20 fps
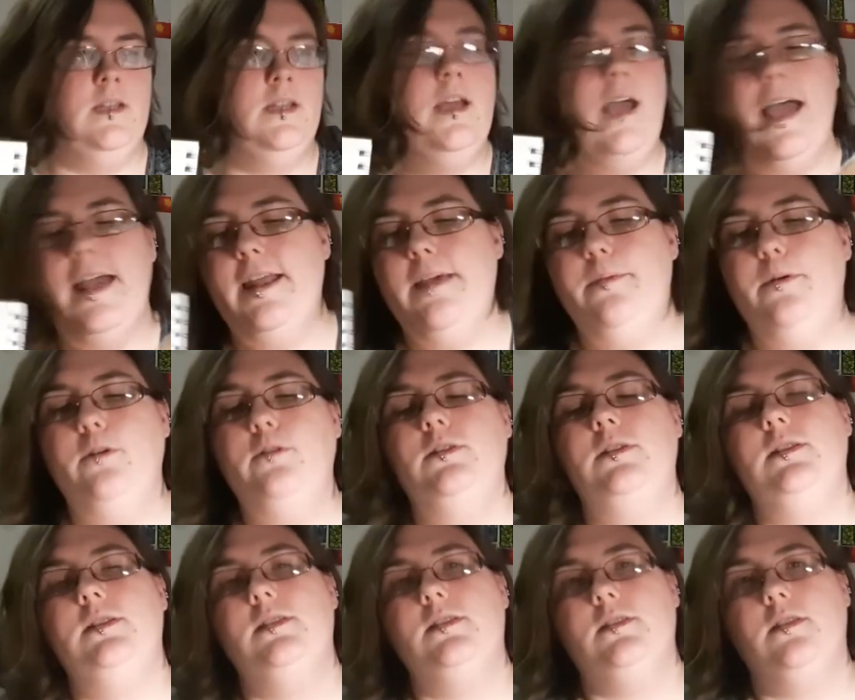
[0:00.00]
and I
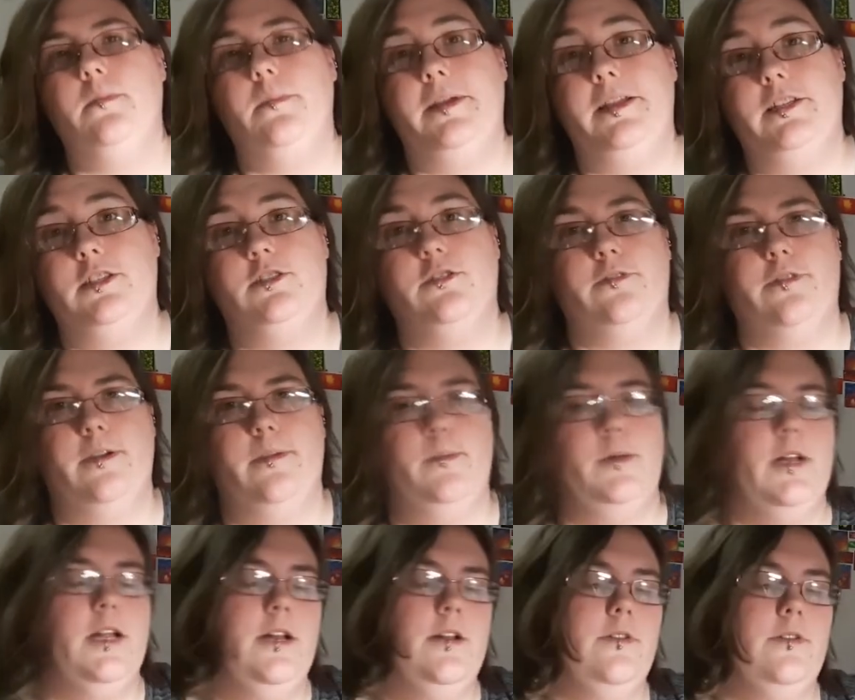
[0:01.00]
posted this on my Instagram
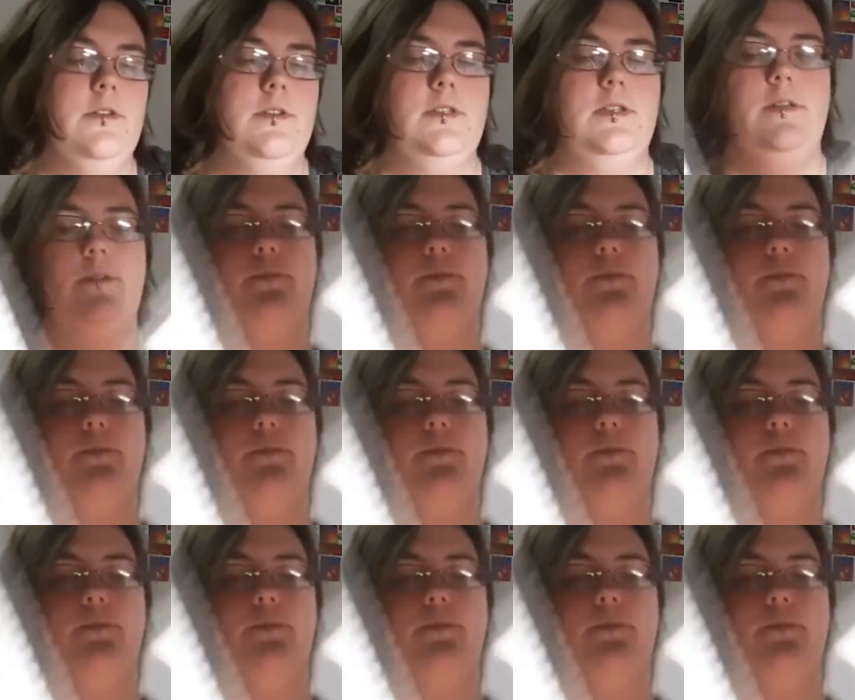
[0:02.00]
when I noticed it.